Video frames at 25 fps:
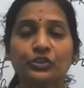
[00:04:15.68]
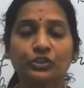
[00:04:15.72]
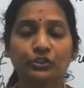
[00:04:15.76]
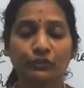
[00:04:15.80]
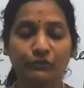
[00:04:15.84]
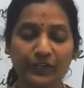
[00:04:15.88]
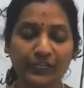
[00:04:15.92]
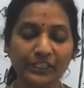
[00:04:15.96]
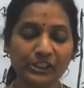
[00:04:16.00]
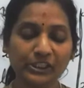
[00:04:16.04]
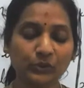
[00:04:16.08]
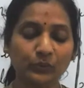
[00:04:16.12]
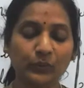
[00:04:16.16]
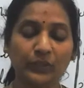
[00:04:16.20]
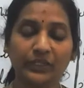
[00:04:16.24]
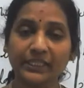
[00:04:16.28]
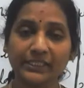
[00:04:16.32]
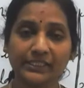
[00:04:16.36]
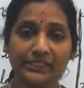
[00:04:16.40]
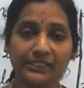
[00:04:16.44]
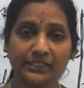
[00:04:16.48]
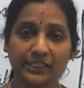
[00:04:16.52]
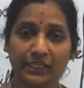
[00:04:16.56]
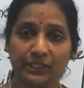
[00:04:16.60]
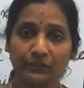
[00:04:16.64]
The first one
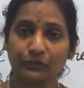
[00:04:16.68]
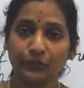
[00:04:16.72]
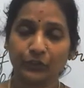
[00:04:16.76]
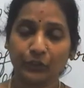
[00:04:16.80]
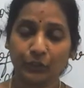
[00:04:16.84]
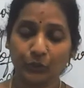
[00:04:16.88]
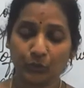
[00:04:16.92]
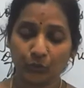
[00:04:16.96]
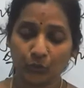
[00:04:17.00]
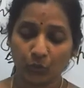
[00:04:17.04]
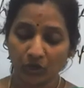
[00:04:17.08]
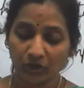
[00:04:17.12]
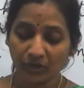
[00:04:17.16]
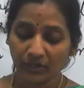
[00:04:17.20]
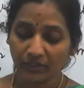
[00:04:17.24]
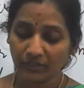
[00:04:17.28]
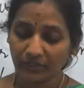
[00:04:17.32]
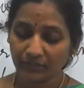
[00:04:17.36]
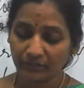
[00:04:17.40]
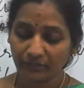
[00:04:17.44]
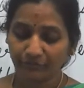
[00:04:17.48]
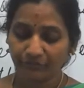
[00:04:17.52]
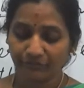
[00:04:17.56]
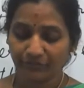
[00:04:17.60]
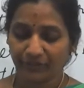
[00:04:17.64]
is done for you
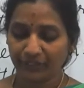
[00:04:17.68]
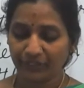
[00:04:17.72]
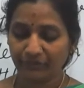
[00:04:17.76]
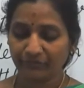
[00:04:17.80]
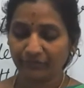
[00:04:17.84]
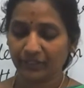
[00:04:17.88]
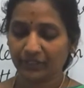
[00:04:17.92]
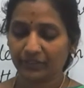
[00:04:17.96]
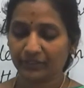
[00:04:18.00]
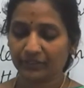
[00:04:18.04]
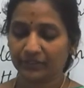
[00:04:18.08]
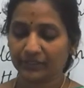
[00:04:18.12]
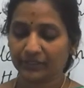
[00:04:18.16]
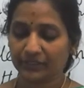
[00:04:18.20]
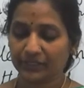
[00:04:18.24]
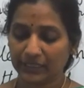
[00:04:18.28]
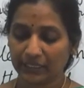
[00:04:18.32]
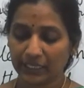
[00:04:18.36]
all, weaver.